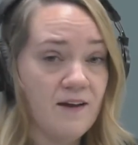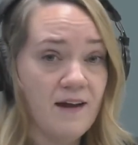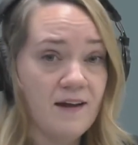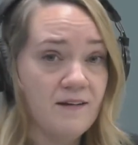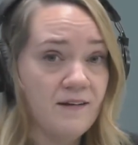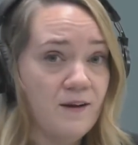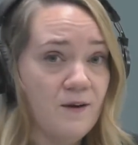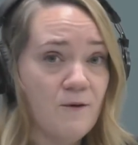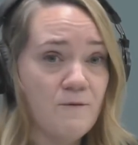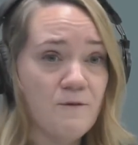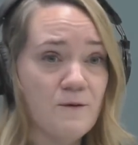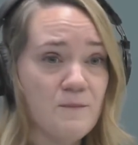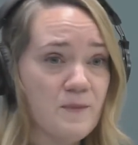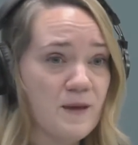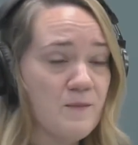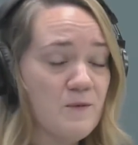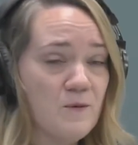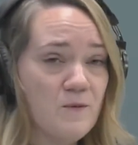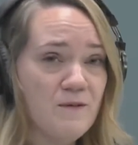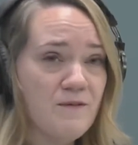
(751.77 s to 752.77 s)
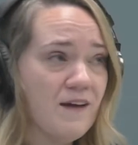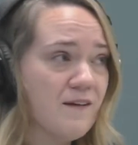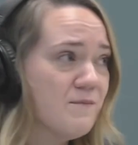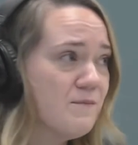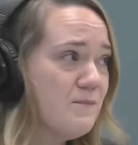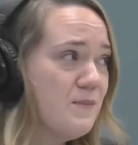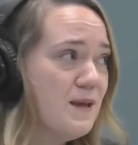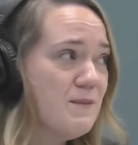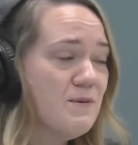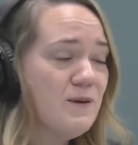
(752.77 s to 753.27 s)
And for people, we've
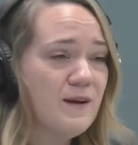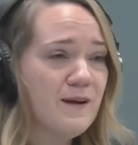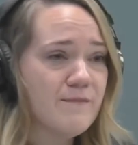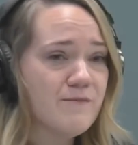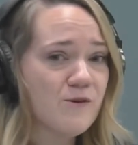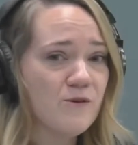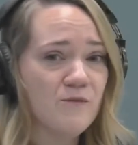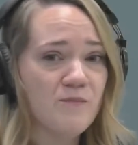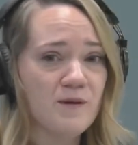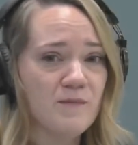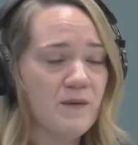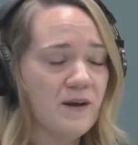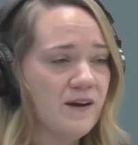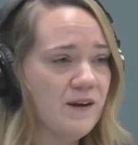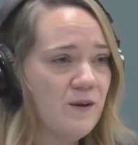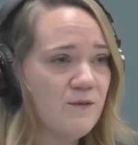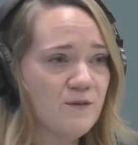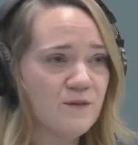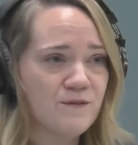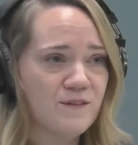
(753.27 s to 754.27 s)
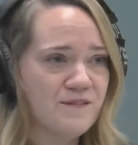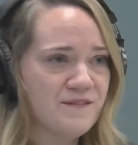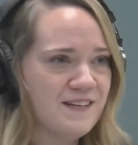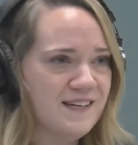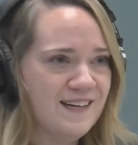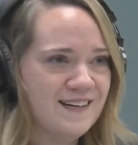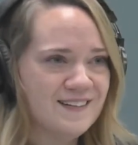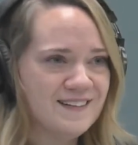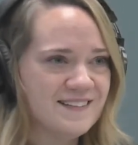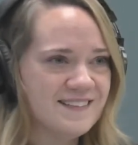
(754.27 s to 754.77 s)
had people come through who've been married over 50
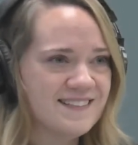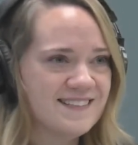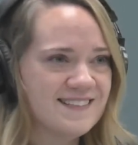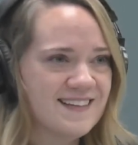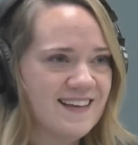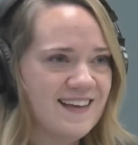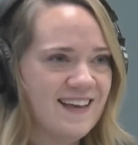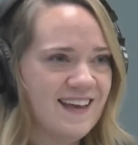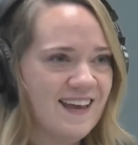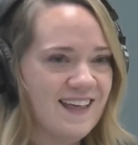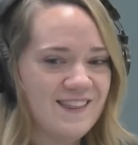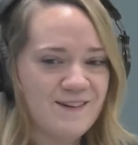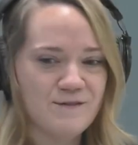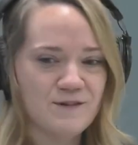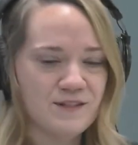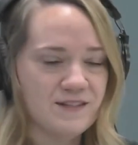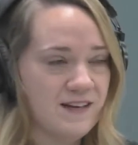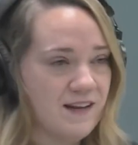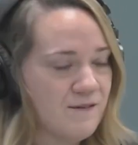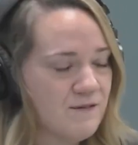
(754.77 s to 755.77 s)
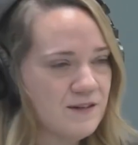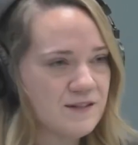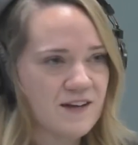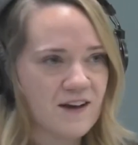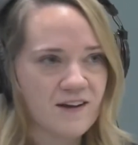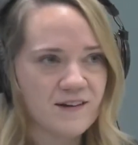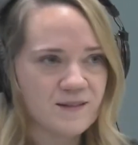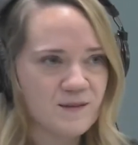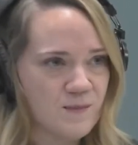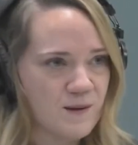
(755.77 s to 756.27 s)
years, and they've just never
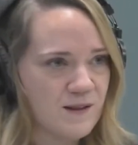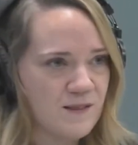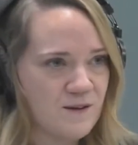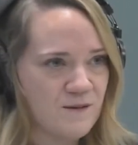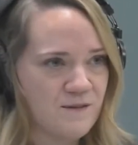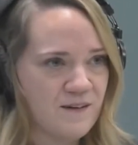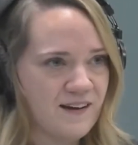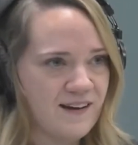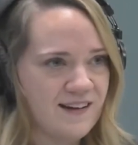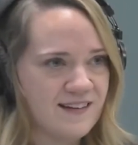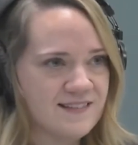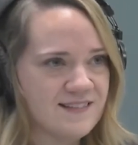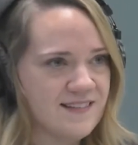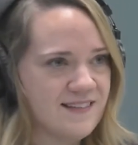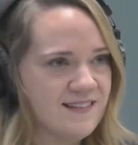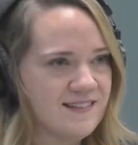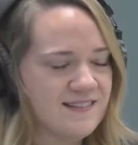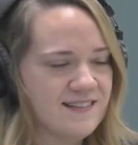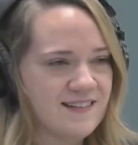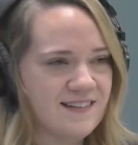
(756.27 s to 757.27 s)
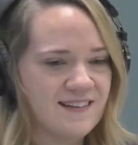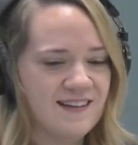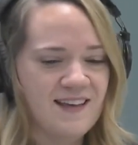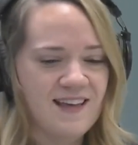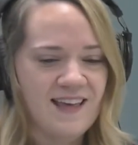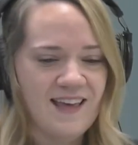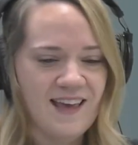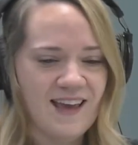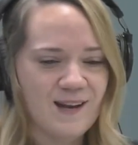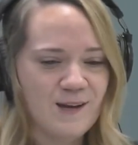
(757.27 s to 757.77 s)
talked about their finances. And
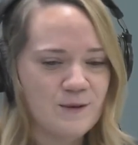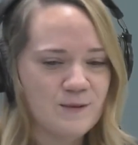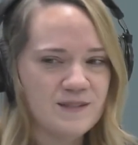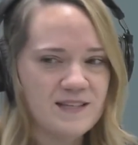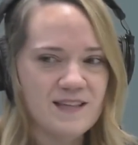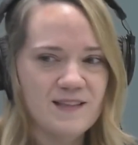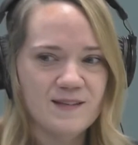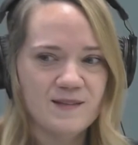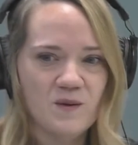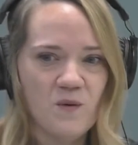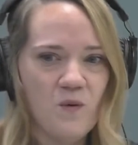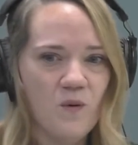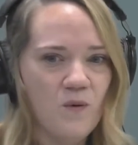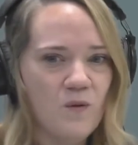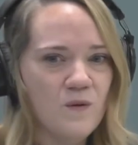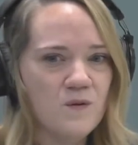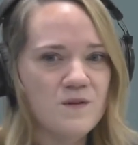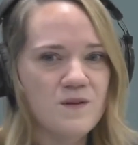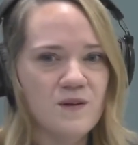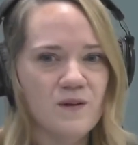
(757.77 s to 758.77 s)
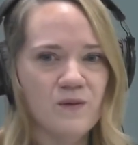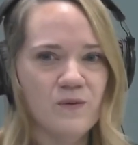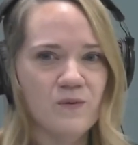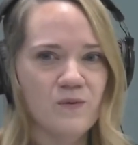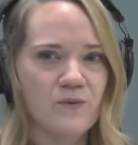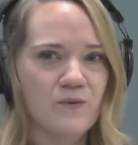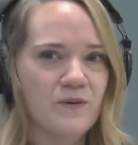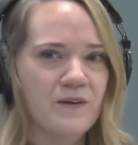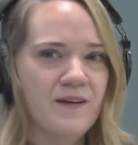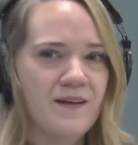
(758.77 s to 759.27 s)
you see this whole
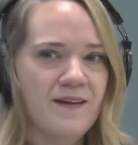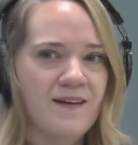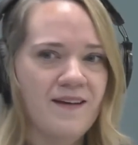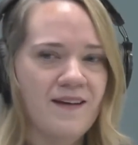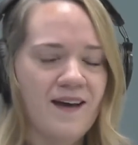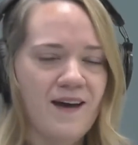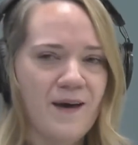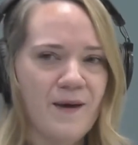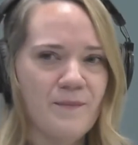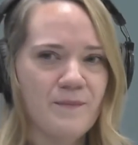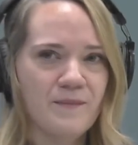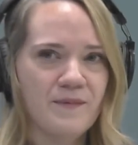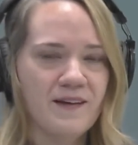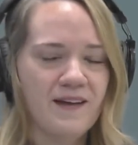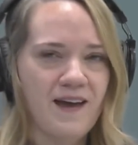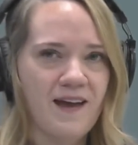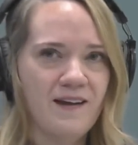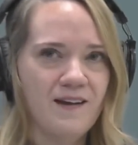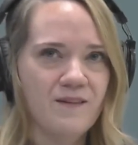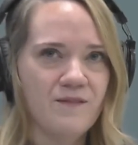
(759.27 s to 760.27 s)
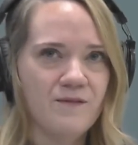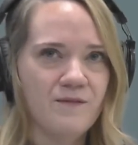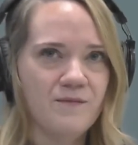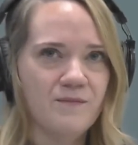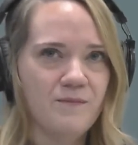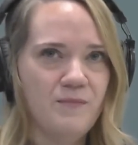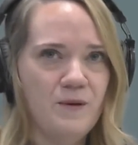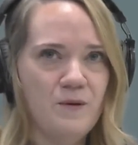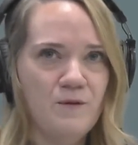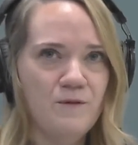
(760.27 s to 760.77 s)
new kind
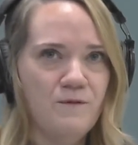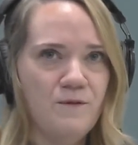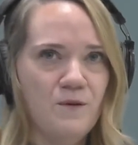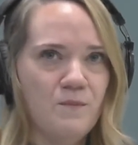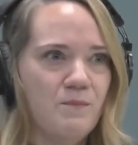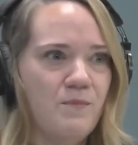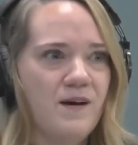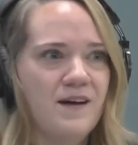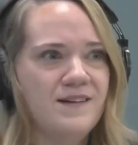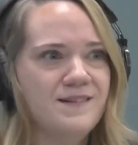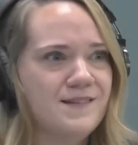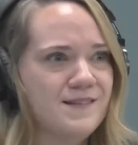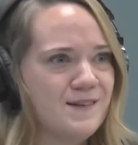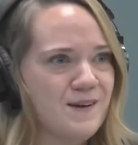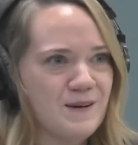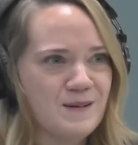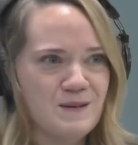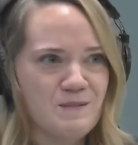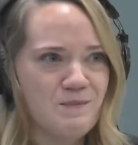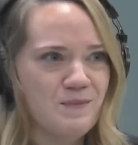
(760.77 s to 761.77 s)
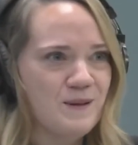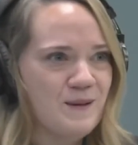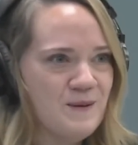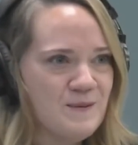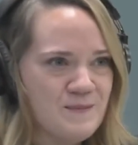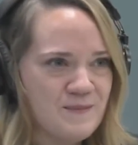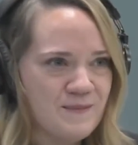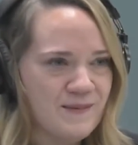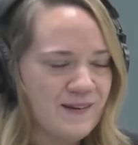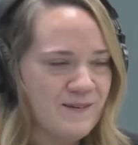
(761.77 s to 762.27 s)
of beautiful bud start to
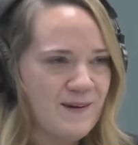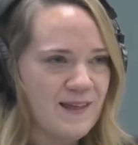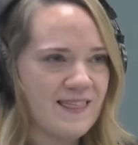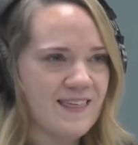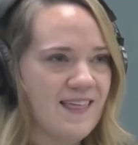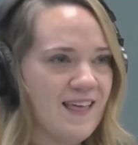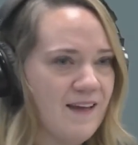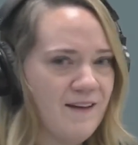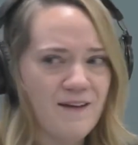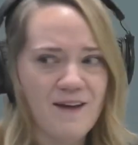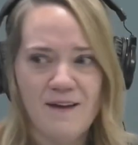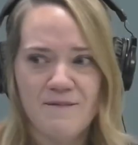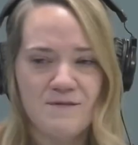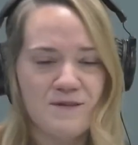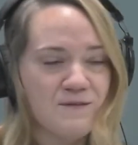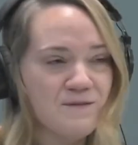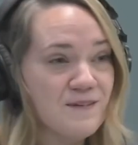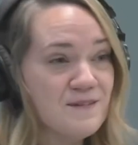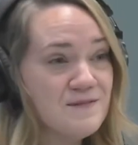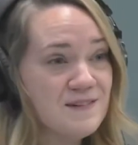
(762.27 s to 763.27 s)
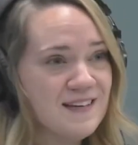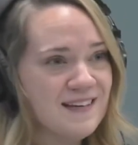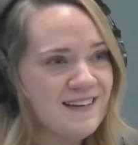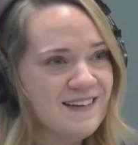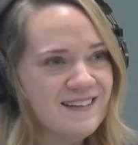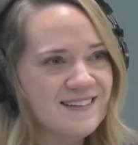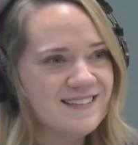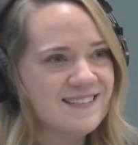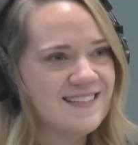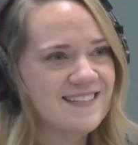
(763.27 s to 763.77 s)
bloom after 50
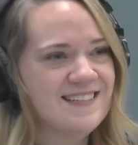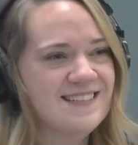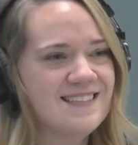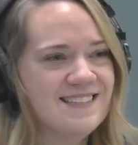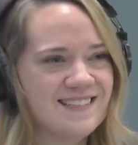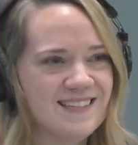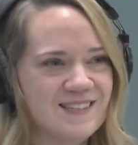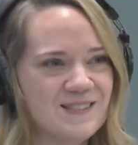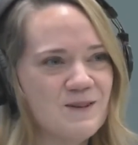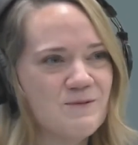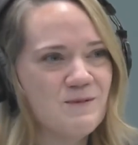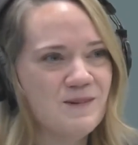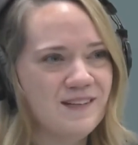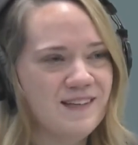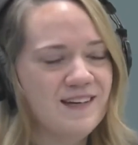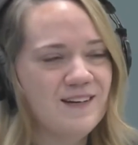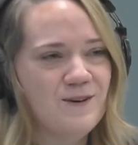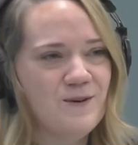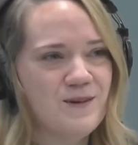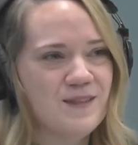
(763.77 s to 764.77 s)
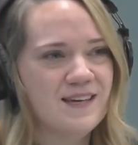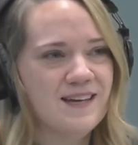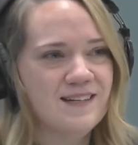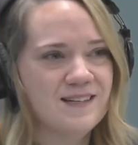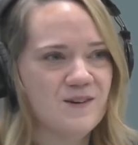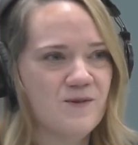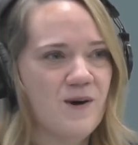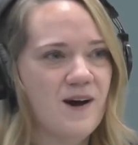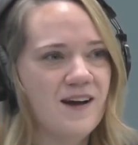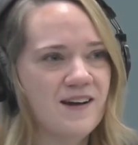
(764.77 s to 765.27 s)
years, and it's a really cool thing
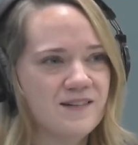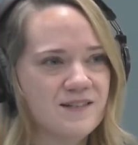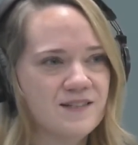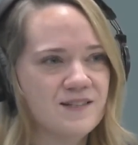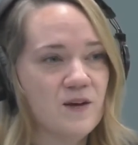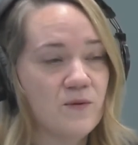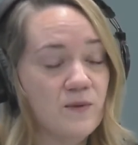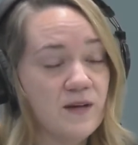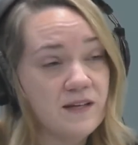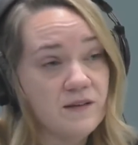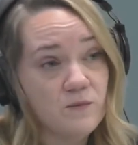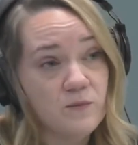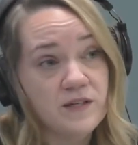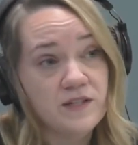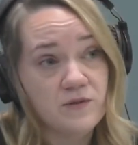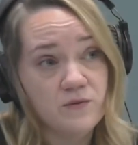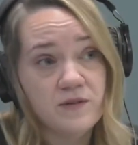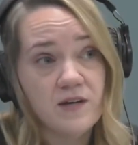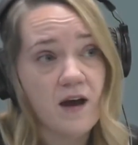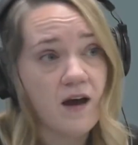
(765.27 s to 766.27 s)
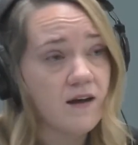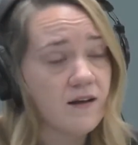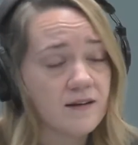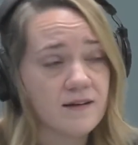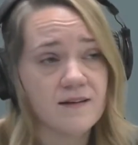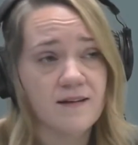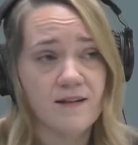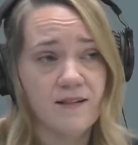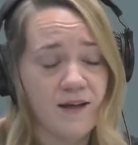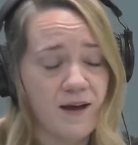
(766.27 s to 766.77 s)
to watch. So we do
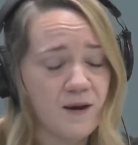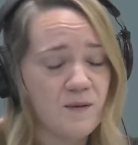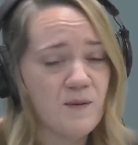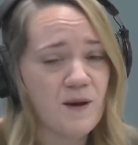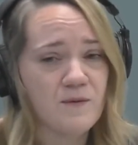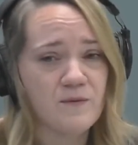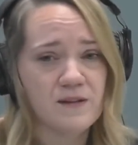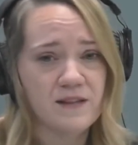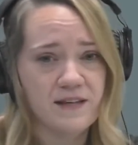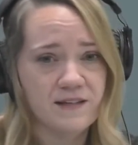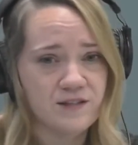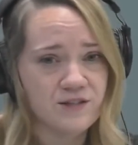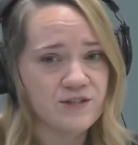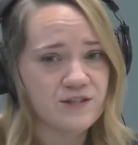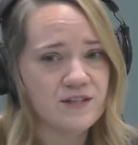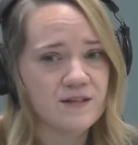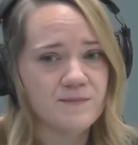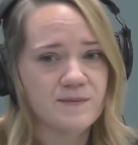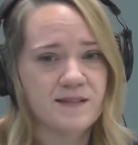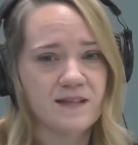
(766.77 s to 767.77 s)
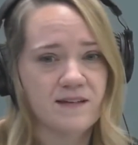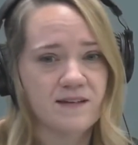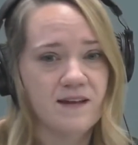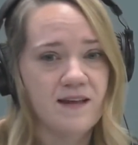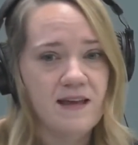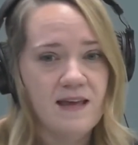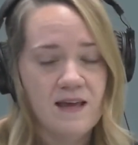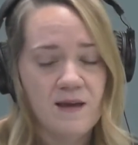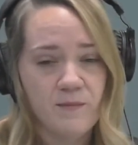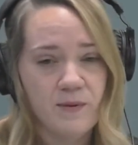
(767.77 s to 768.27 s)
talk a lot about relationships, and
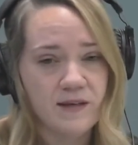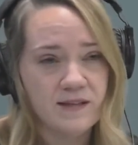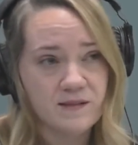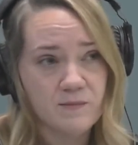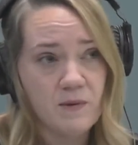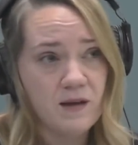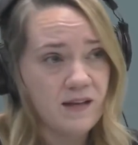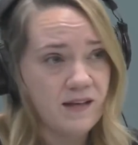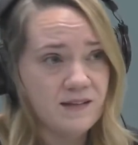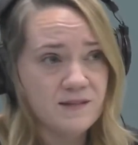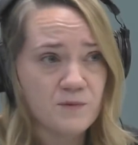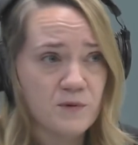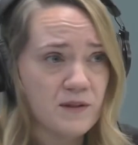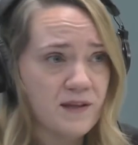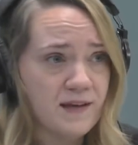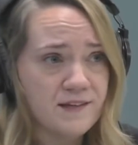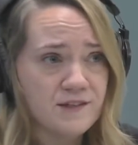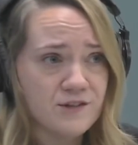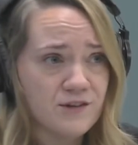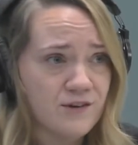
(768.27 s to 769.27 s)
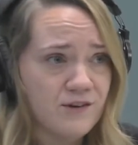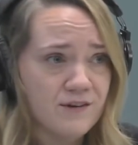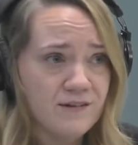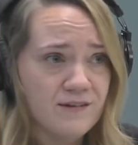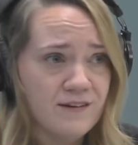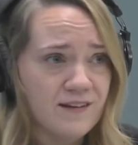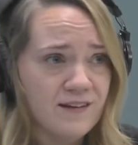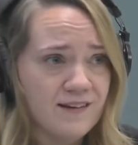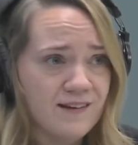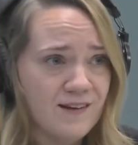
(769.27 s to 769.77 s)
because money is relational,
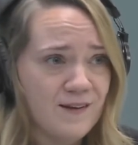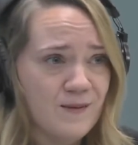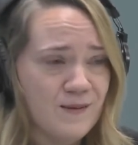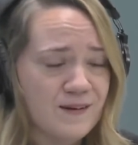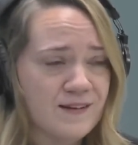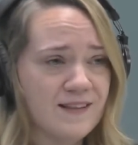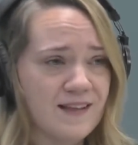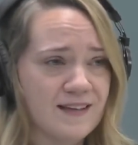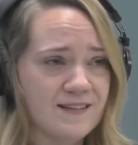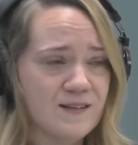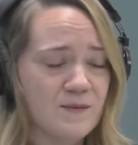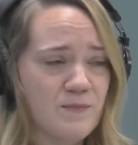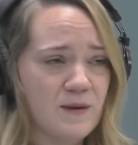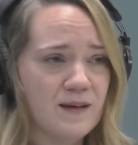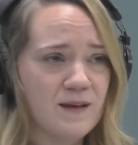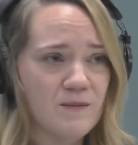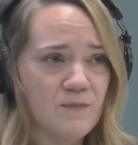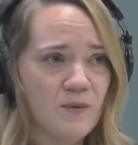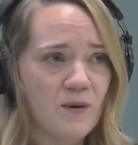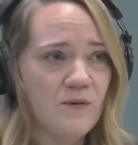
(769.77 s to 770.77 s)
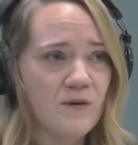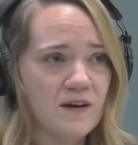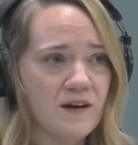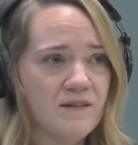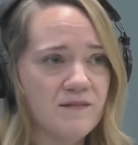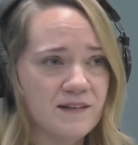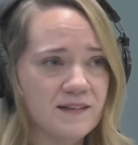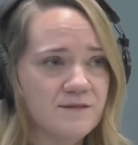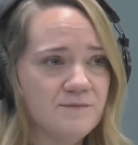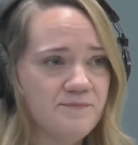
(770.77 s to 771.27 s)
that's a big component
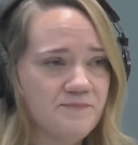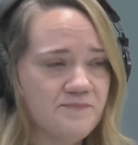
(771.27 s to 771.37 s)
of it.